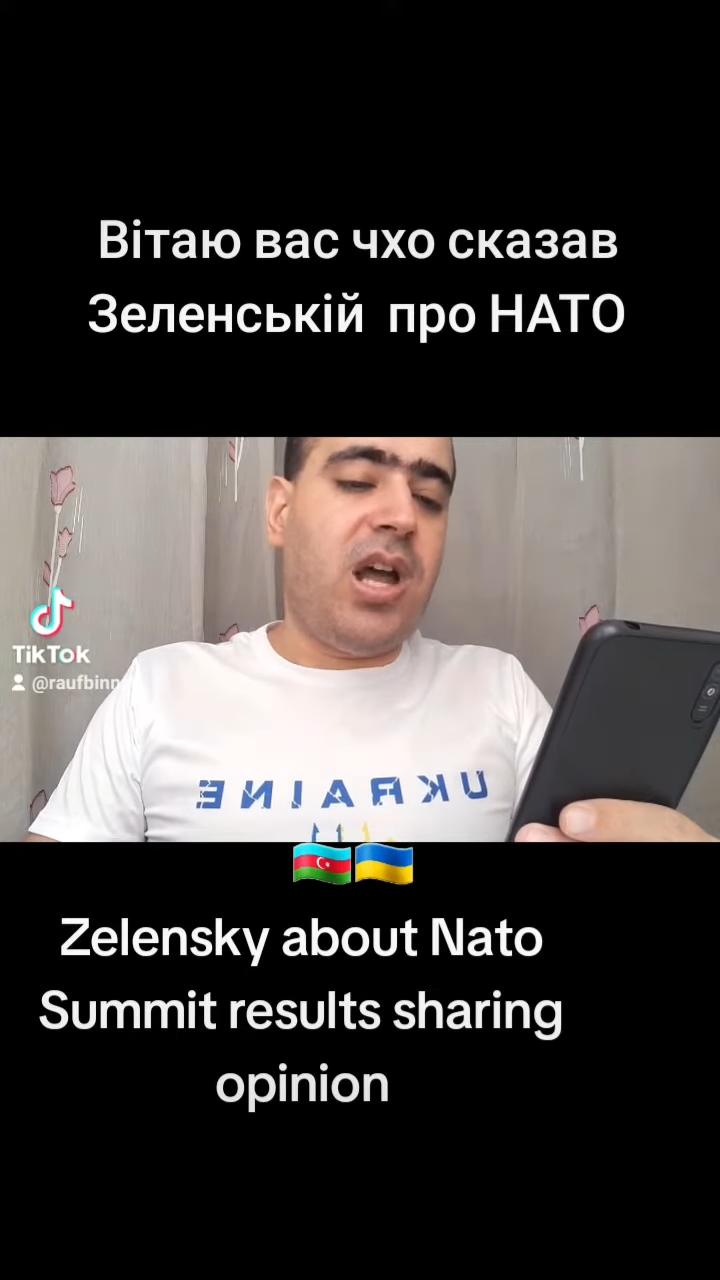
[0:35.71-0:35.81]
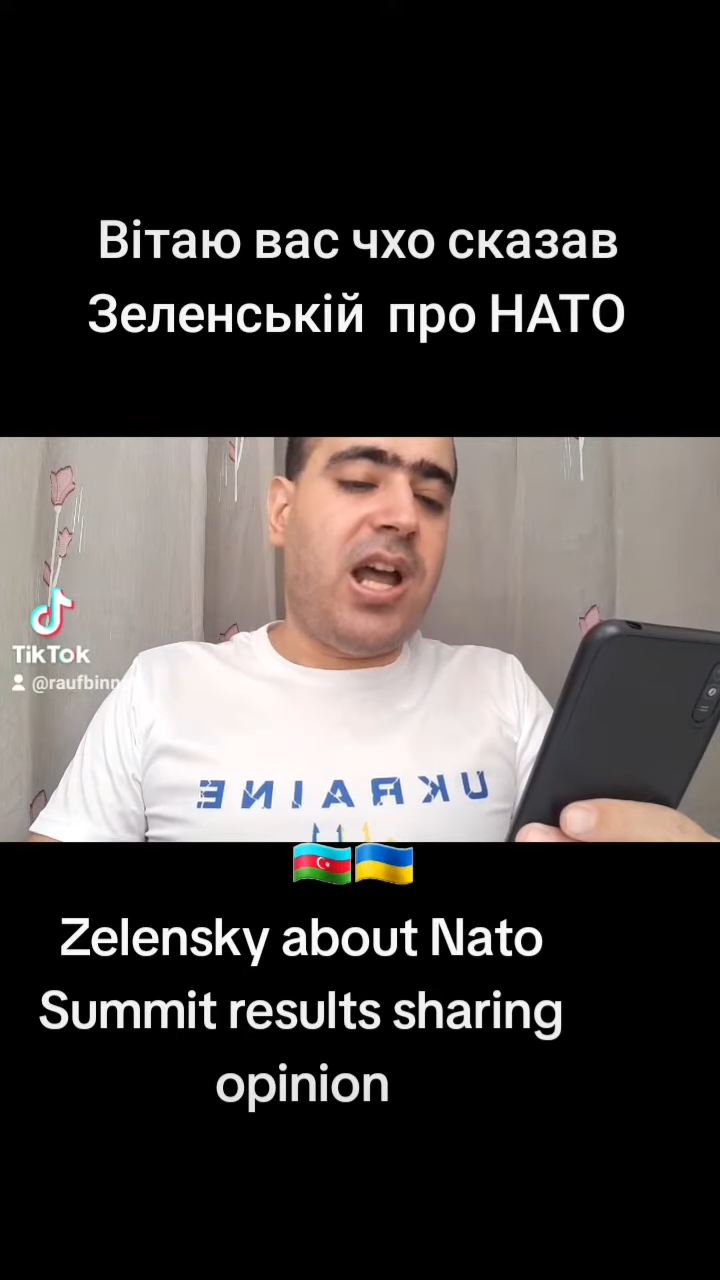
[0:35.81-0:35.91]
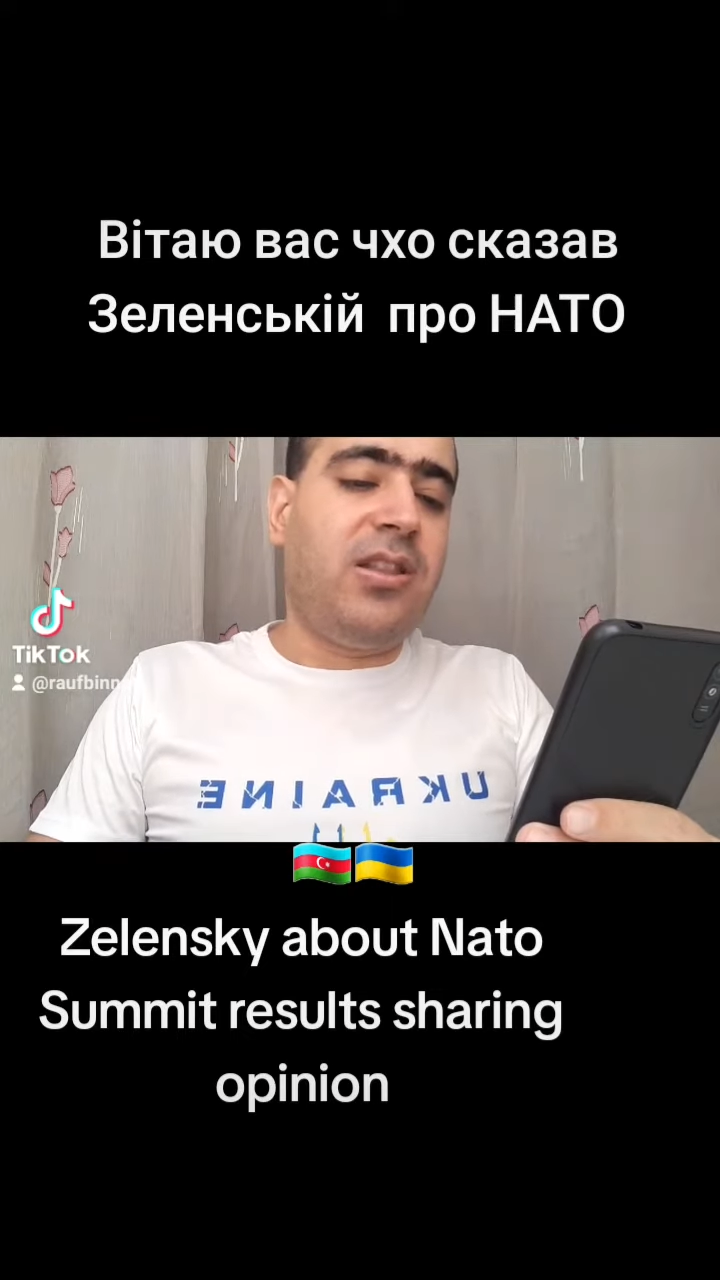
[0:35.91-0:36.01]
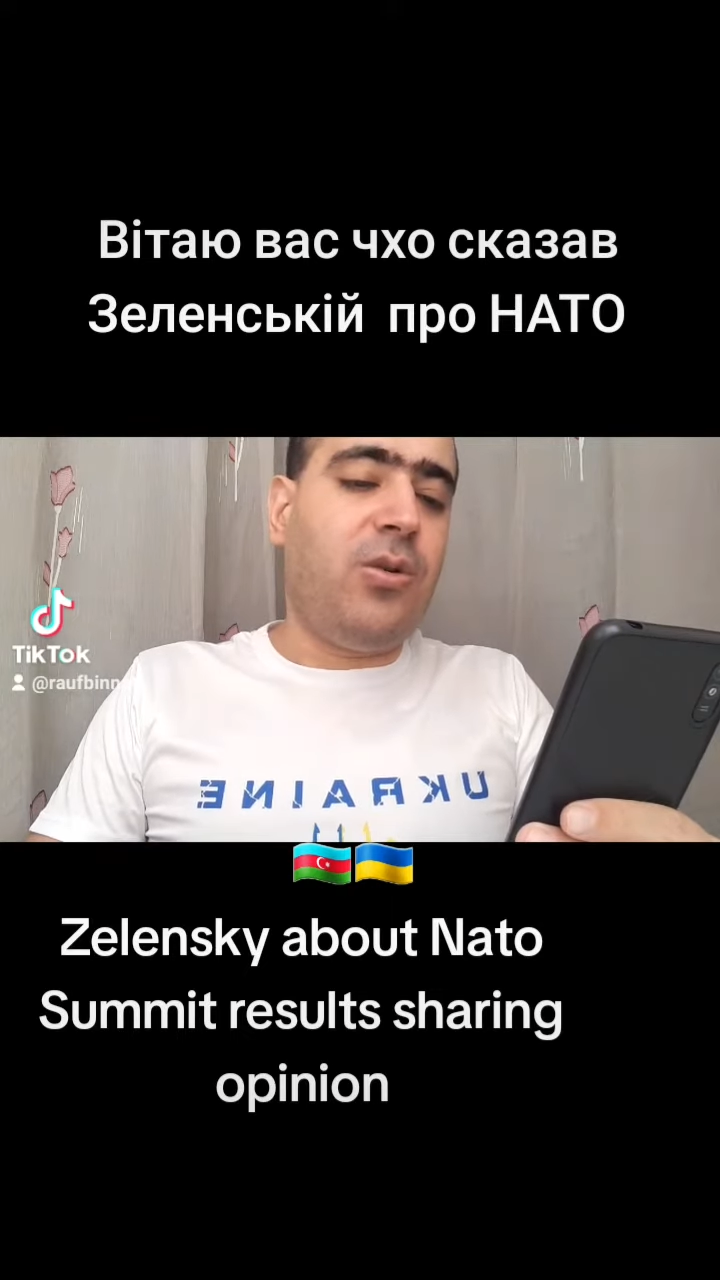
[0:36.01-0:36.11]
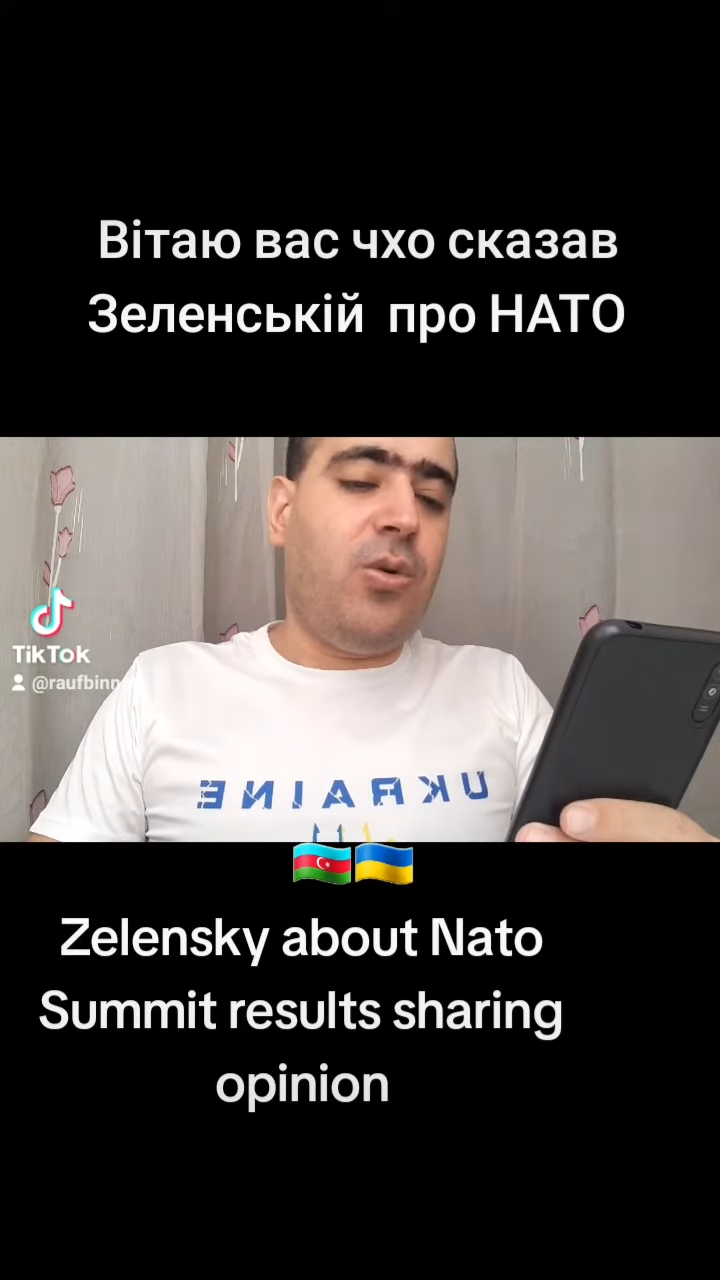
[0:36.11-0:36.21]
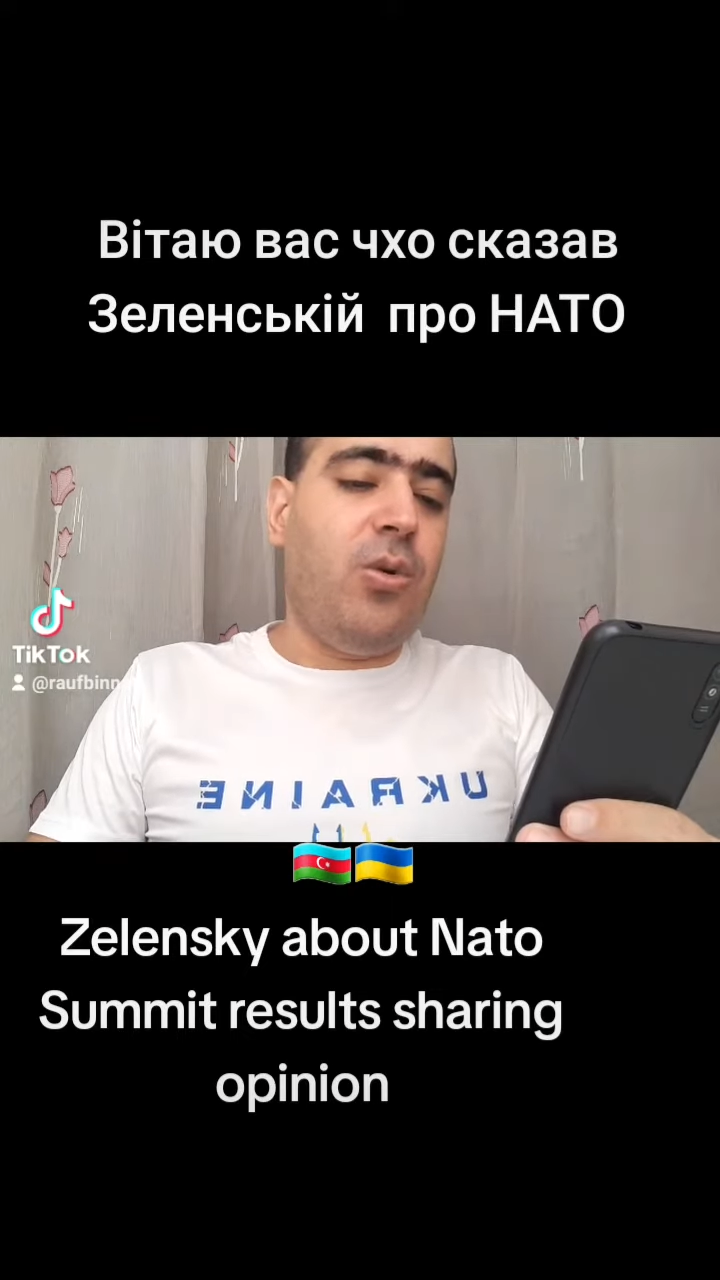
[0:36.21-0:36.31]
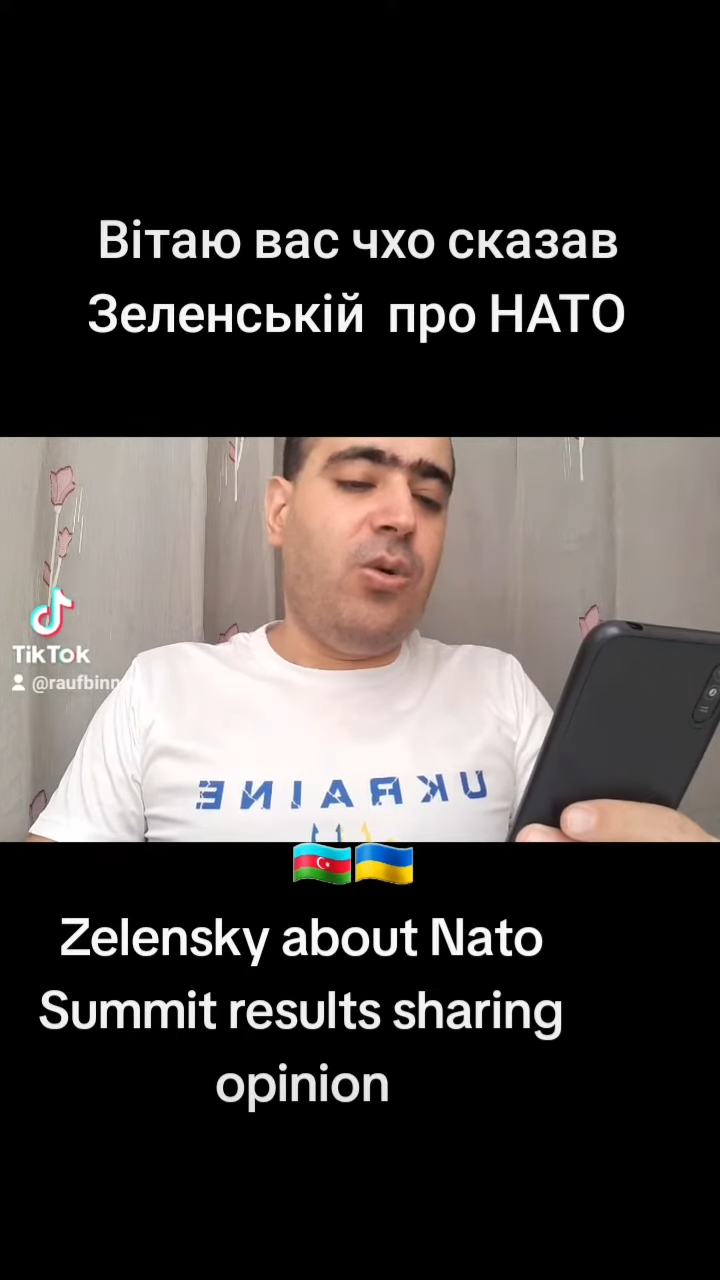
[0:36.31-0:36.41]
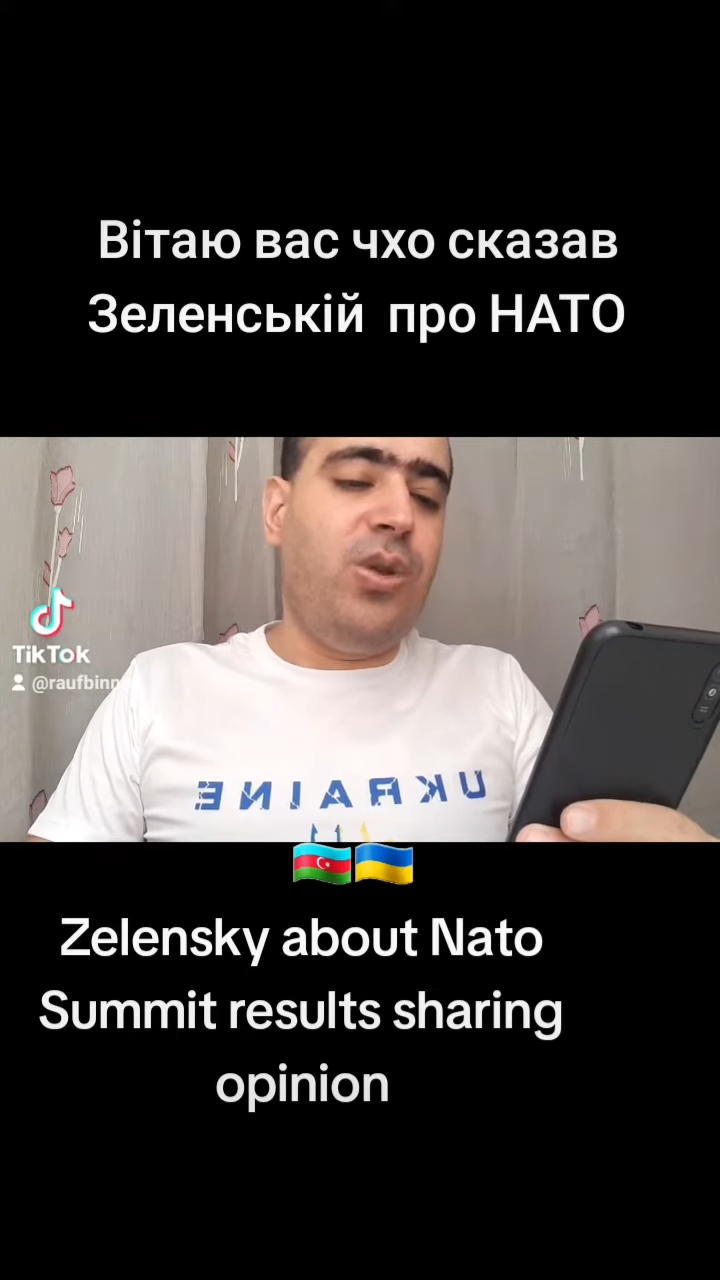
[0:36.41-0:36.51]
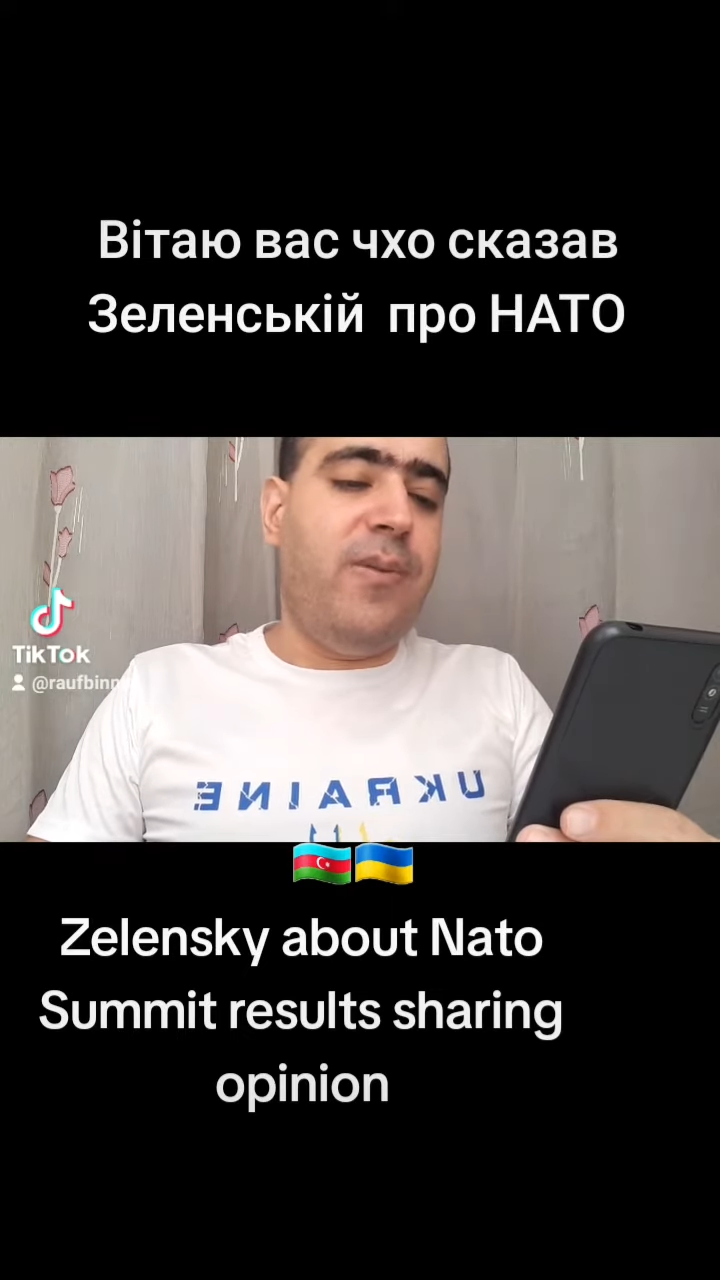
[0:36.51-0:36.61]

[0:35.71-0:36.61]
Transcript: at all